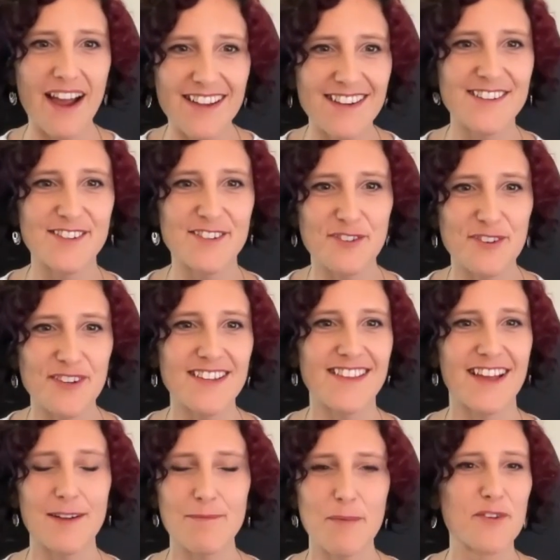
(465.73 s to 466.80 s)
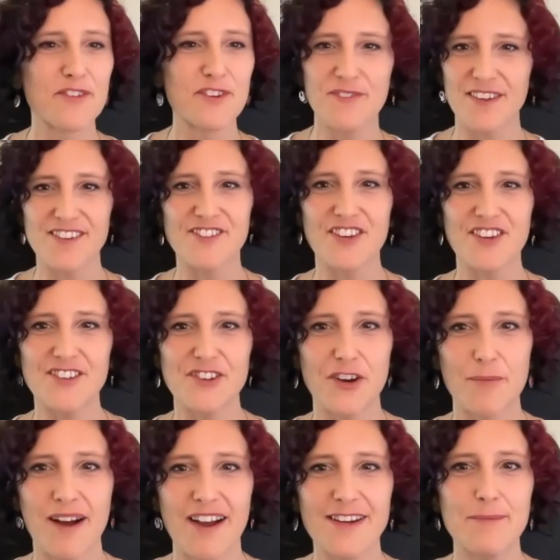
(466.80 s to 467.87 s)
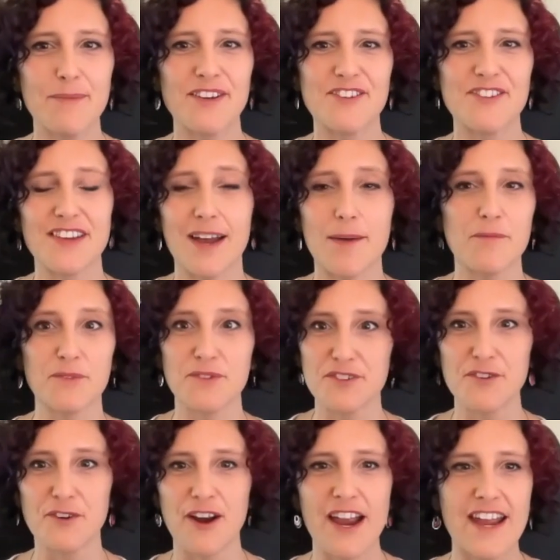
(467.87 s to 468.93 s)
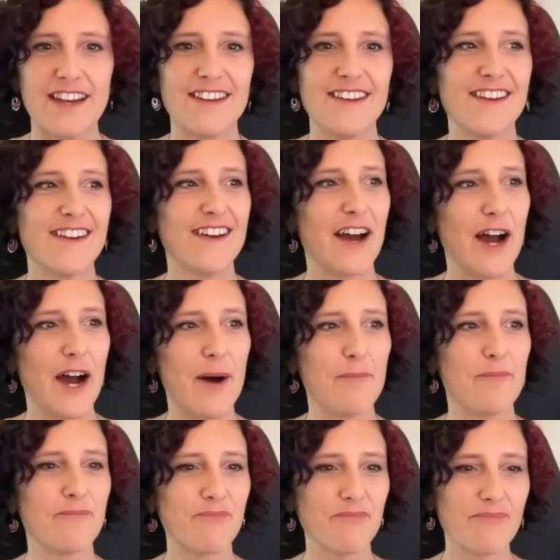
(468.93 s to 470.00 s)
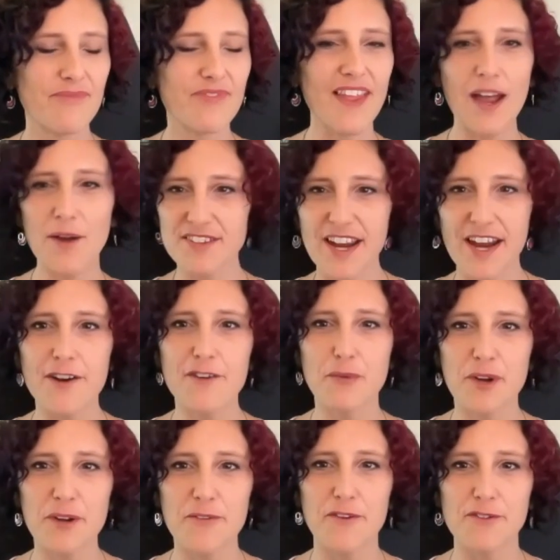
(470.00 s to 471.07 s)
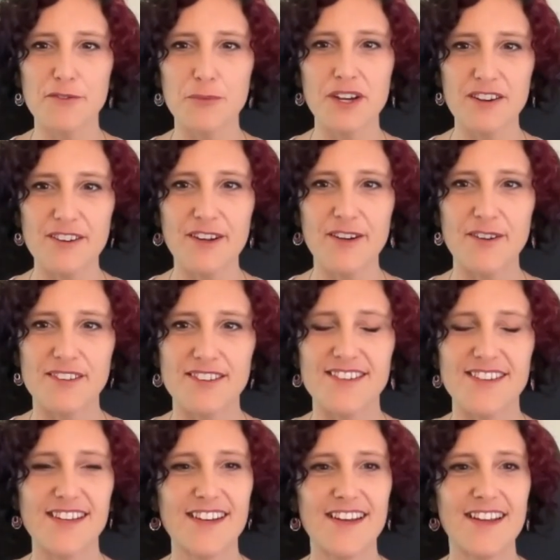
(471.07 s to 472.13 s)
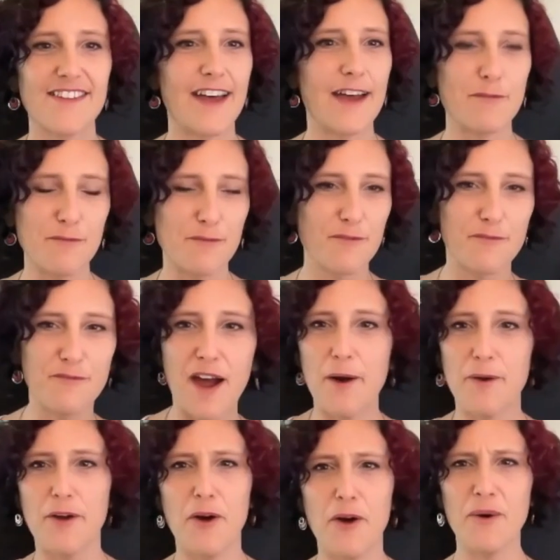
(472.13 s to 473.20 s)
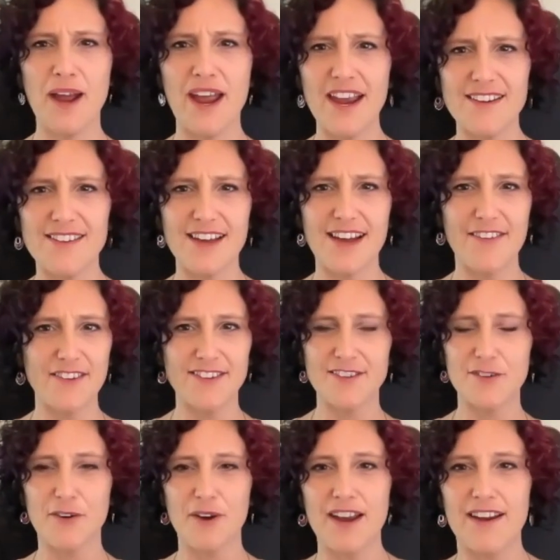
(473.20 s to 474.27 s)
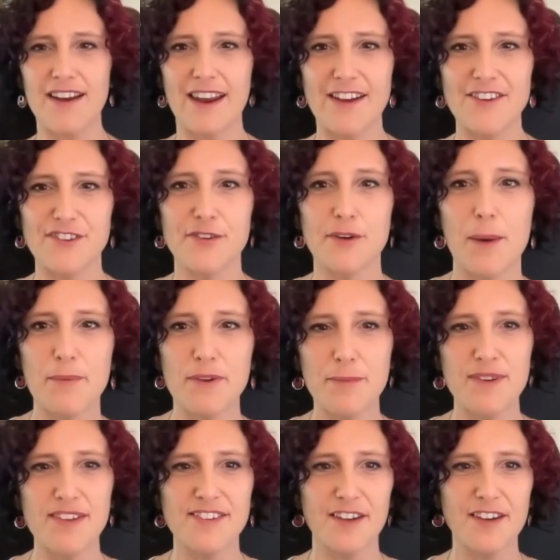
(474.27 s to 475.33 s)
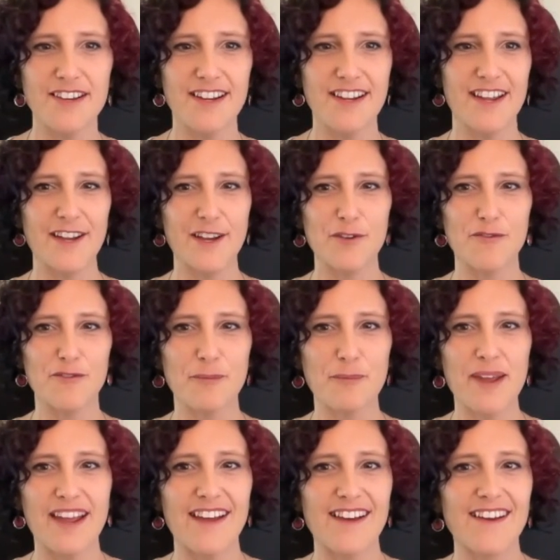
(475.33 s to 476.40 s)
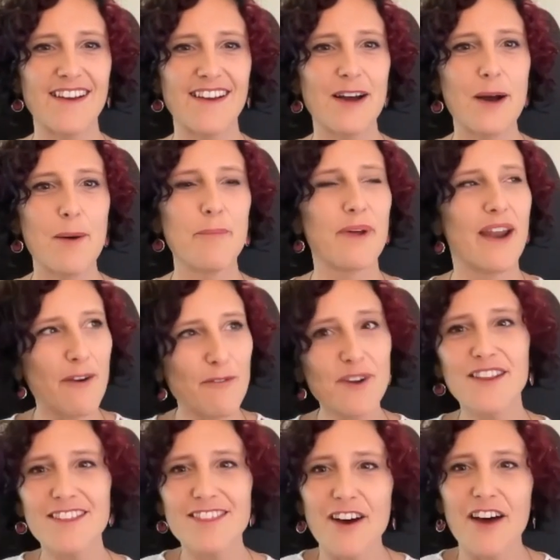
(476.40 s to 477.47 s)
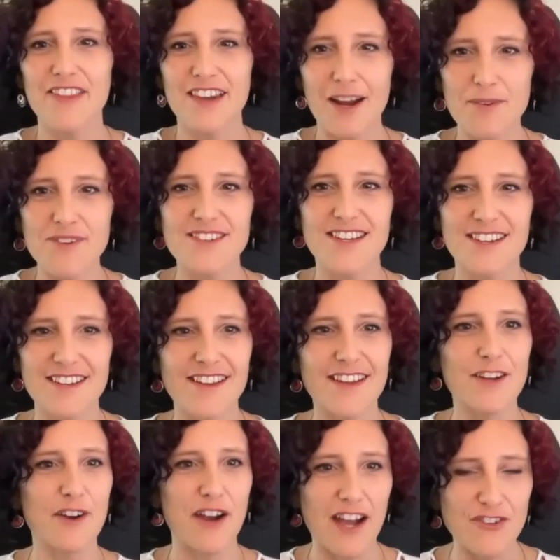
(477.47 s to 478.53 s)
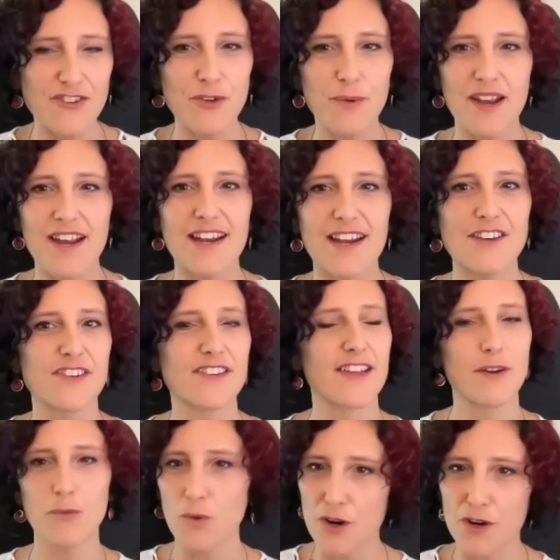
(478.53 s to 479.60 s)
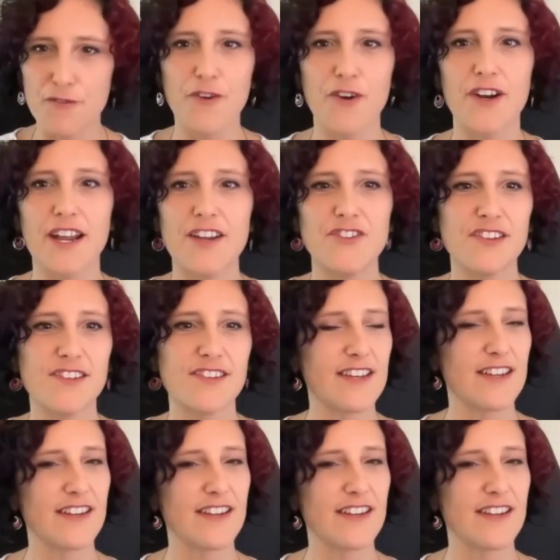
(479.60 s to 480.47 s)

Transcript: industry. Like most of us change our mind a bunch of times, which is great. Um, I was kind of one of those weirdos that found, oh, hey, design, this is great. And I just so happened to be studying it. Good for me but I really thought that I was going to like graduate and just like work for an agency